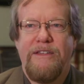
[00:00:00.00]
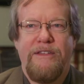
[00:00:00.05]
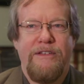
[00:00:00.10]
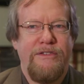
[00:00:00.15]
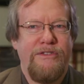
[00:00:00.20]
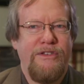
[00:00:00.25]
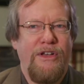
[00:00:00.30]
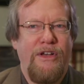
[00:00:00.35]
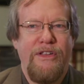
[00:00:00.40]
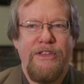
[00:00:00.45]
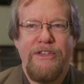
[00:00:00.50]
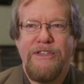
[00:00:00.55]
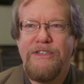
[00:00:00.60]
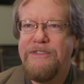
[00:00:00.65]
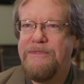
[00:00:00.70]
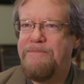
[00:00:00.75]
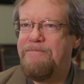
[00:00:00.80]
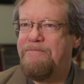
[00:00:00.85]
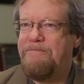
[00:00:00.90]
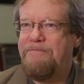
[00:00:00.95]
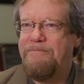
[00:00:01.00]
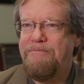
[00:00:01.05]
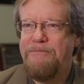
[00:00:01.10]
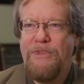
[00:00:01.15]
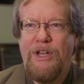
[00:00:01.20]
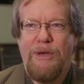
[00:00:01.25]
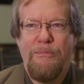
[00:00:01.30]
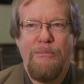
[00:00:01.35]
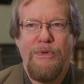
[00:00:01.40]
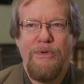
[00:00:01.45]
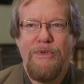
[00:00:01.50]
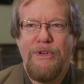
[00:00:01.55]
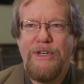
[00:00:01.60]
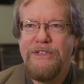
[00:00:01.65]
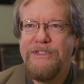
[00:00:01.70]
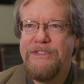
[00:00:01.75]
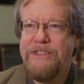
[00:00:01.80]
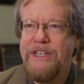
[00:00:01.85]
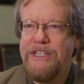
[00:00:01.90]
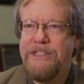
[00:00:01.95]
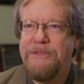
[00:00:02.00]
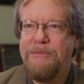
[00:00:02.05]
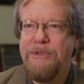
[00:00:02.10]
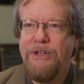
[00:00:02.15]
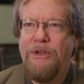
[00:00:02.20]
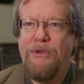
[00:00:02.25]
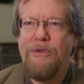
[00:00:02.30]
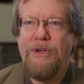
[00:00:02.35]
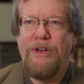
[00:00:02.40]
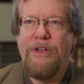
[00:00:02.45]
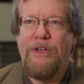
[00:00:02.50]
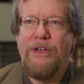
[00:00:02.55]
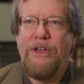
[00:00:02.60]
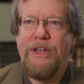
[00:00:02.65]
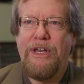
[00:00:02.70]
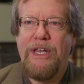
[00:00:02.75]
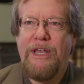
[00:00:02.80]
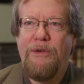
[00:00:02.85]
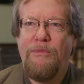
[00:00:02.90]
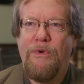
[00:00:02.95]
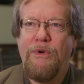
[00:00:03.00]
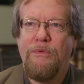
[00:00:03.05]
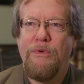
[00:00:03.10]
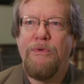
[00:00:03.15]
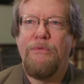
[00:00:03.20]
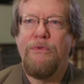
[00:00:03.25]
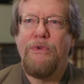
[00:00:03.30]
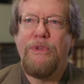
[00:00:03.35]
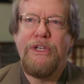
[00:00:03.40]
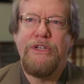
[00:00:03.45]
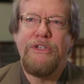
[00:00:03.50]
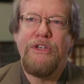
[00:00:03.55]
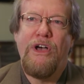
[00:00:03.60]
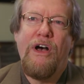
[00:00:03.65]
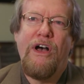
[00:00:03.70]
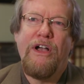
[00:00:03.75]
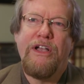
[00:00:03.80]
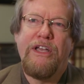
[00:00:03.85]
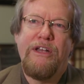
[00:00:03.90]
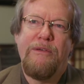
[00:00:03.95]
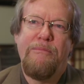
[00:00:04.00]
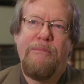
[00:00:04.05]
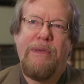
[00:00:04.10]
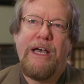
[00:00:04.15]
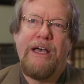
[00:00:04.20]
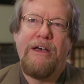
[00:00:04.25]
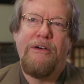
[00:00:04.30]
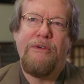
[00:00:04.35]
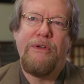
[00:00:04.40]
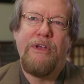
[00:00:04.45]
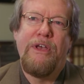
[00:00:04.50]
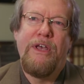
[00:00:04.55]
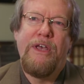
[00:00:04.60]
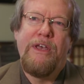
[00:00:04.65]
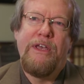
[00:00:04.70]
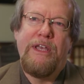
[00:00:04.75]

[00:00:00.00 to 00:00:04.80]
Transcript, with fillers: there's all this number and assessment going on and what we're really talking about